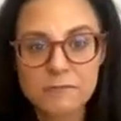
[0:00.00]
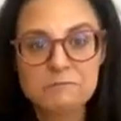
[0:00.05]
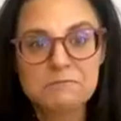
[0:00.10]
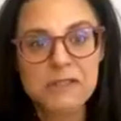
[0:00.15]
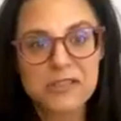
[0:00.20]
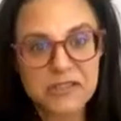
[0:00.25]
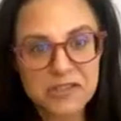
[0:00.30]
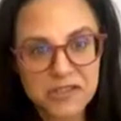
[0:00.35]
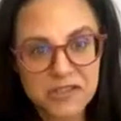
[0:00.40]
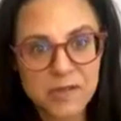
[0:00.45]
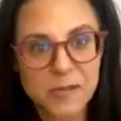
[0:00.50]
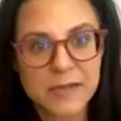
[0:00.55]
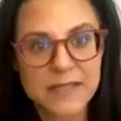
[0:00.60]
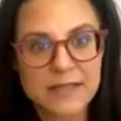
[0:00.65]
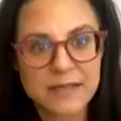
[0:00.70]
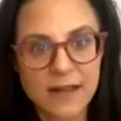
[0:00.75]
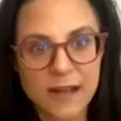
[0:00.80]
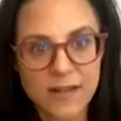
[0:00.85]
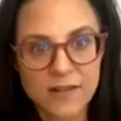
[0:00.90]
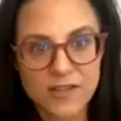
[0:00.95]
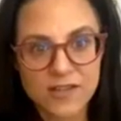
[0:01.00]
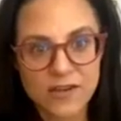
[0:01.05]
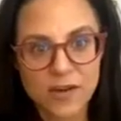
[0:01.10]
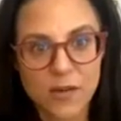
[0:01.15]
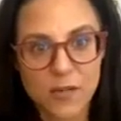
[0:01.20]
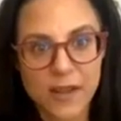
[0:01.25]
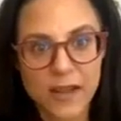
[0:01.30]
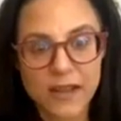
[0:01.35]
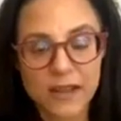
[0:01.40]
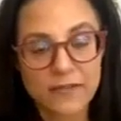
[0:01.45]
Let's assume it's not
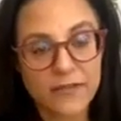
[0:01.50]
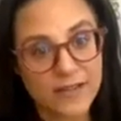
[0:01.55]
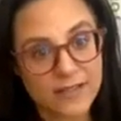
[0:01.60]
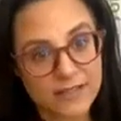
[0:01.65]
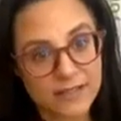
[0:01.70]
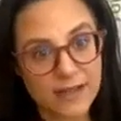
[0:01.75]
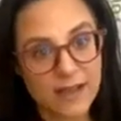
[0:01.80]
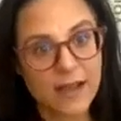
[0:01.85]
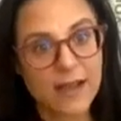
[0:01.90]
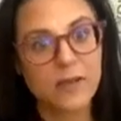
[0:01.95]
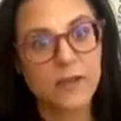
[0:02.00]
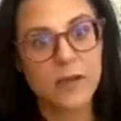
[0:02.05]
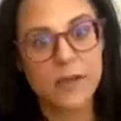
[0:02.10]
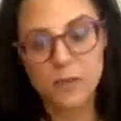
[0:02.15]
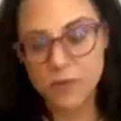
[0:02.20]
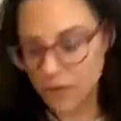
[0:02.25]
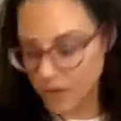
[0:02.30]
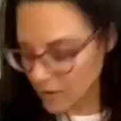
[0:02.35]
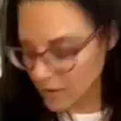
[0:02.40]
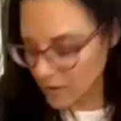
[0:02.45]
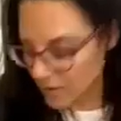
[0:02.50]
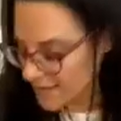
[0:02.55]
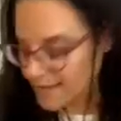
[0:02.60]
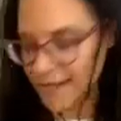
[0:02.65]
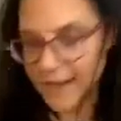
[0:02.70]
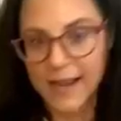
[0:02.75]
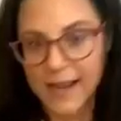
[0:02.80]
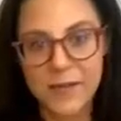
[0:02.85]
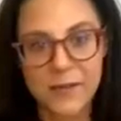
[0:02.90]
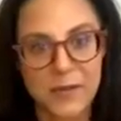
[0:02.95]
snowing. If it's not, we will go
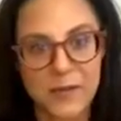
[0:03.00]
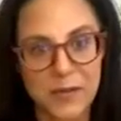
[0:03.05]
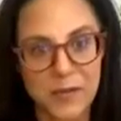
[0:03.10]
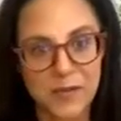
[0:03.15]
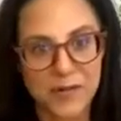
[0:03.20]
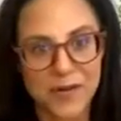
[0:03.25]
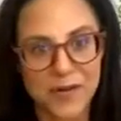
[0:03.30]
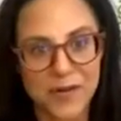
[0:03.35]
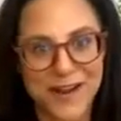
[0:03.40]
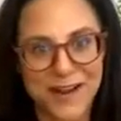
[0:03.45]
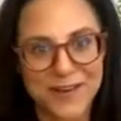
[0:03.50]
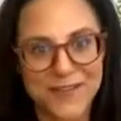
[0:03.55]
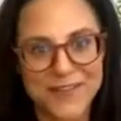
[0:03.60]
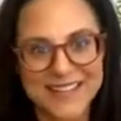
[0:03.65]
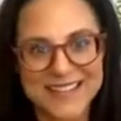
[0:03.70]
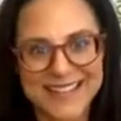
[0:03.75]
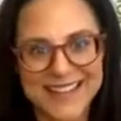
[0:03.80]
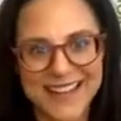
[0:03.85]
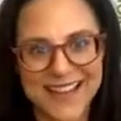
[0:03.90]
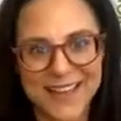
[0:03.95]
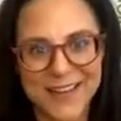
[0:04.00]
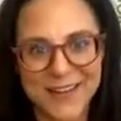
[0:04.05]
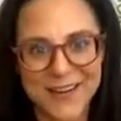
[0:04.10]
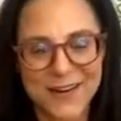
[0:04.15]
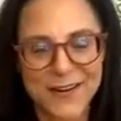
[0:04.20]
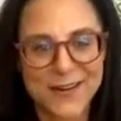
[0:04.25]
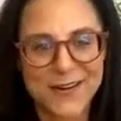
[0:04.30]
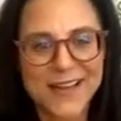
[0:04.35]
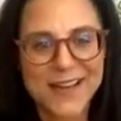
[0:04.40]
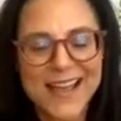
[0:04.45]
outside. We will bring all of this
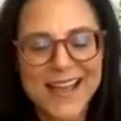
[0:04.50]
together.